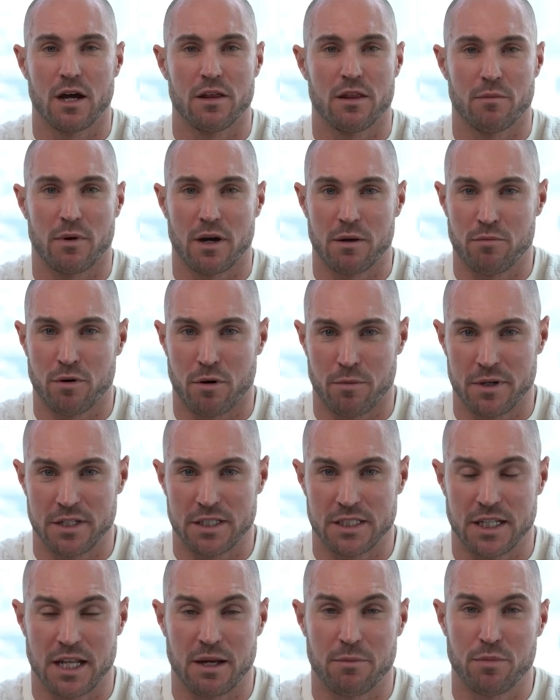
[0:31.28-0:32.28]
either buy
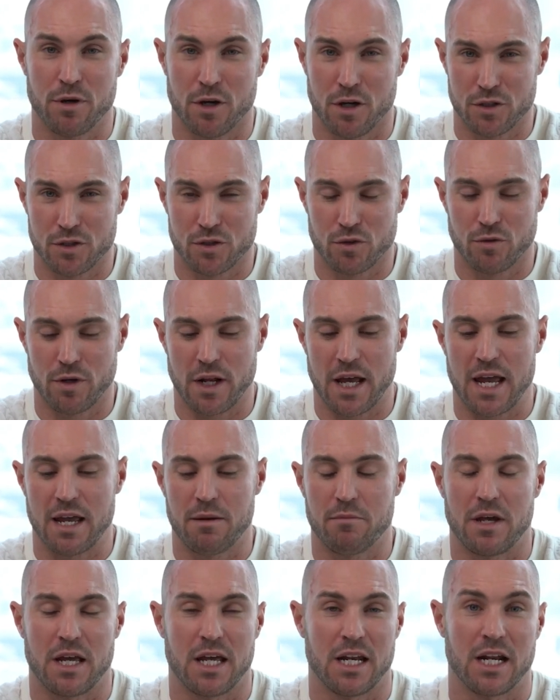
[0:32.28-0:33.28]
properties in their personal
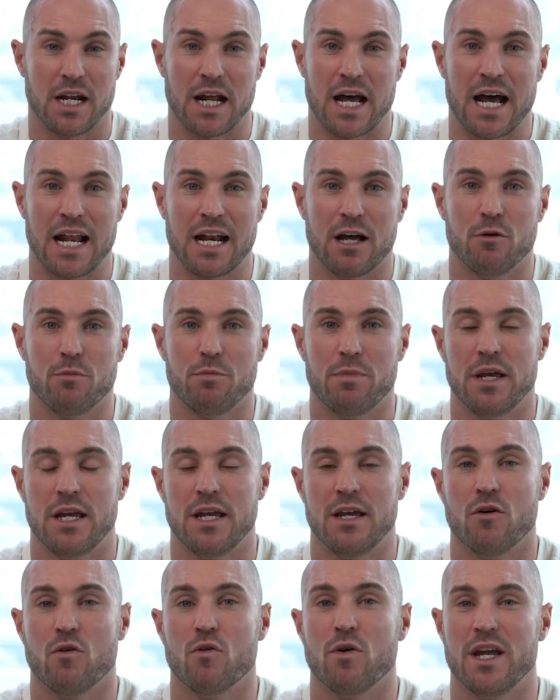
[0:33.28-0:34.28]
name, in an
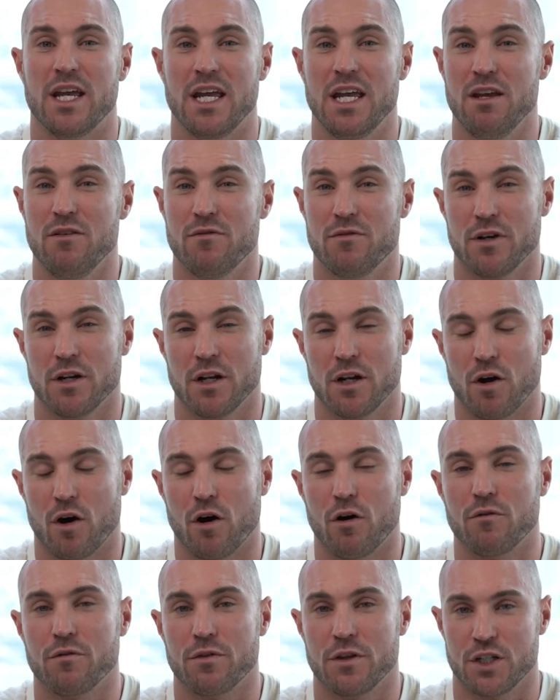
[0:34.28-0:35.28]
LLP, or even an
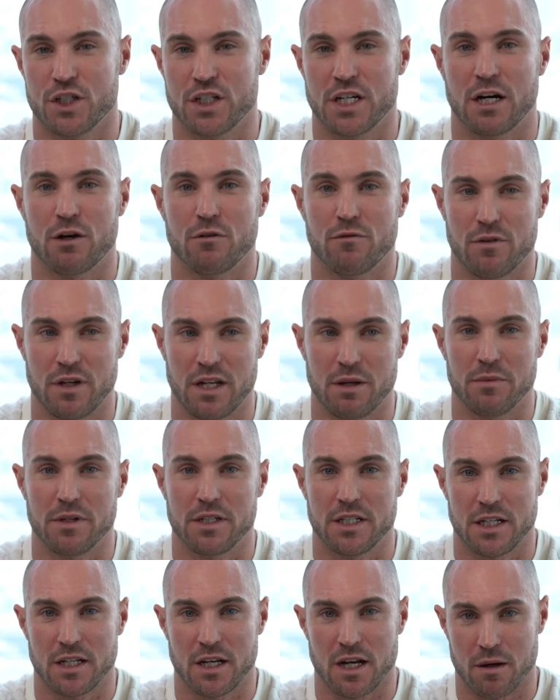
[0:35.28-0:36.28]
off-the-shelf
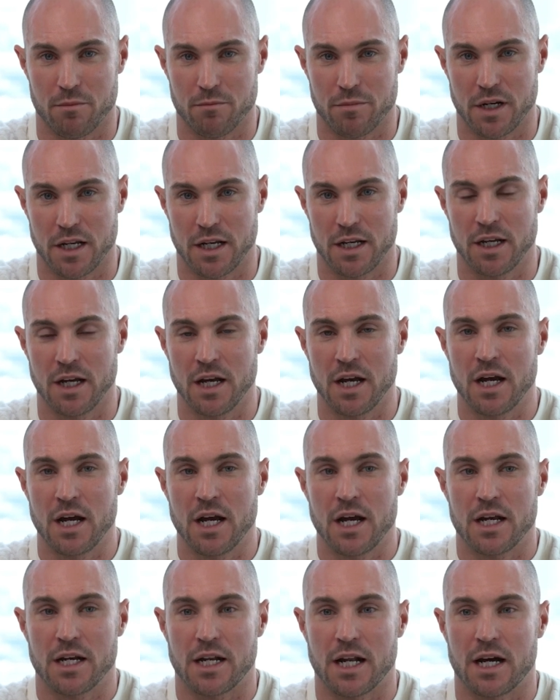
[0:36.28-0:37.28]
limited company.
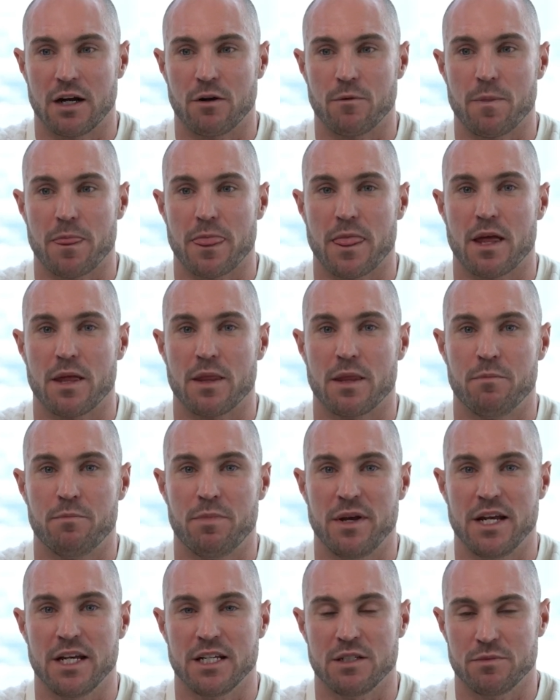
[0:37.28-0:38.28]
Now, the
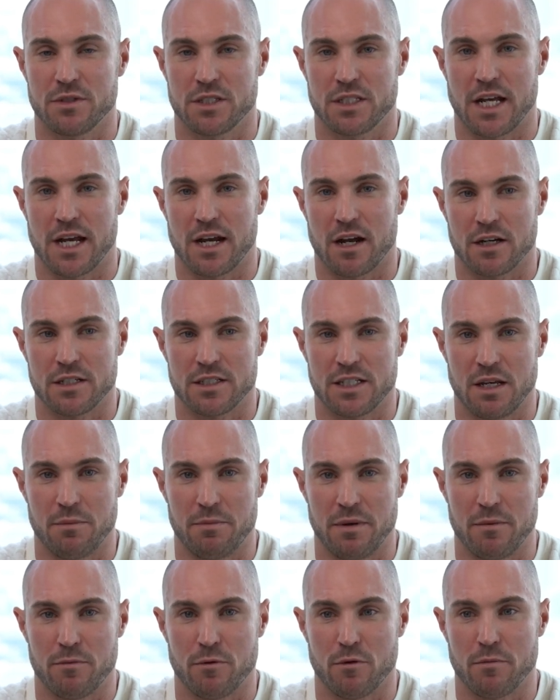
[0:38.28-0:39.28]
biggest mistake I see
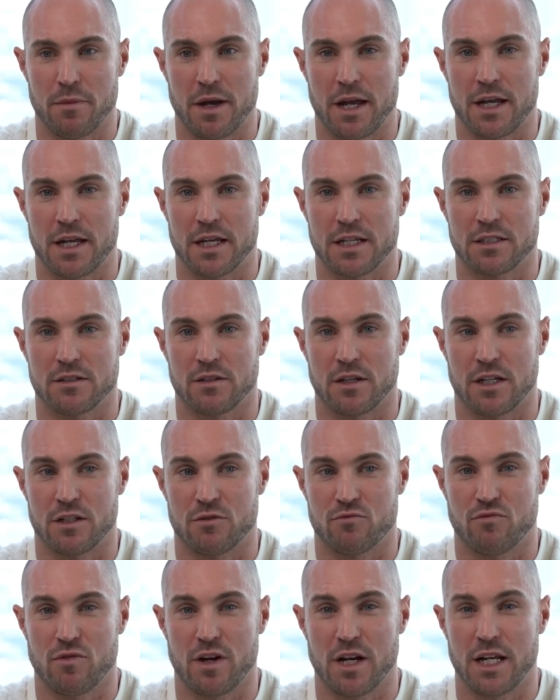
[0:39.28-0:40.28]
people make
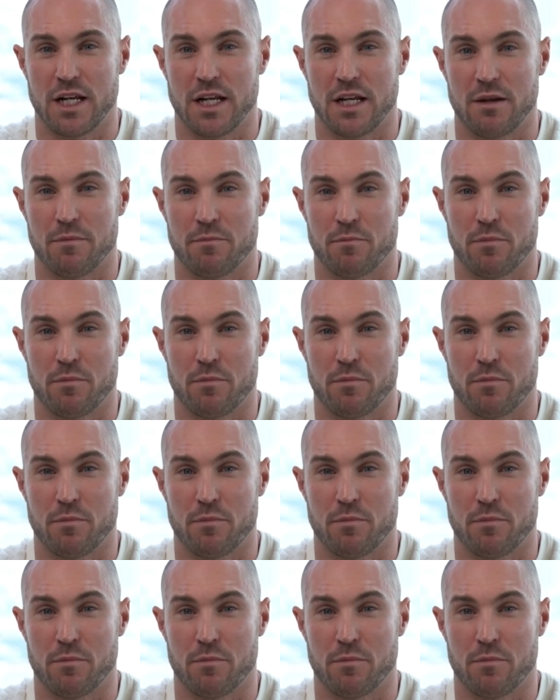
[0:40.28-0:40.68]
is really